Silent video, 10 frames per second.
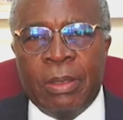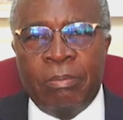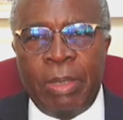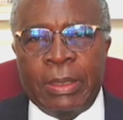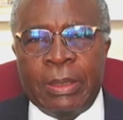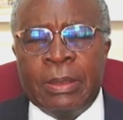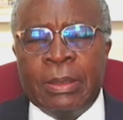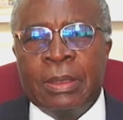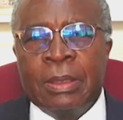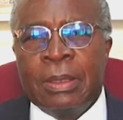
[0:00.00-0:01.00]
bang,
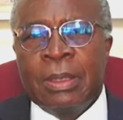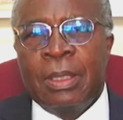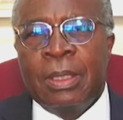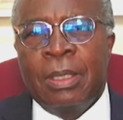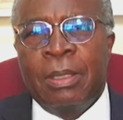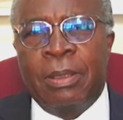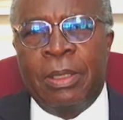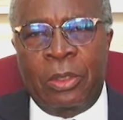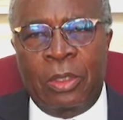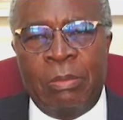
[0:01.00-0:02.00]
the
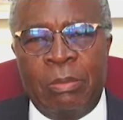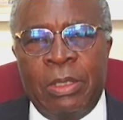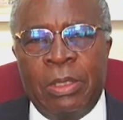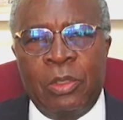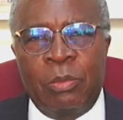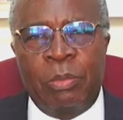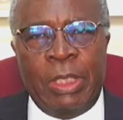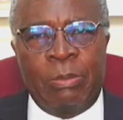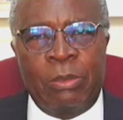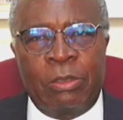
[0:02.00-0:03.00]
economy should
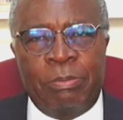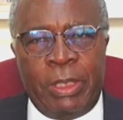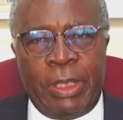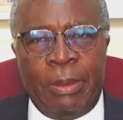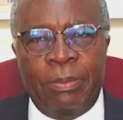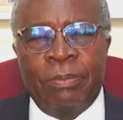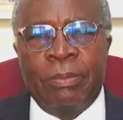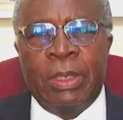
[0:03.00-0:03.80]
be able to pick up.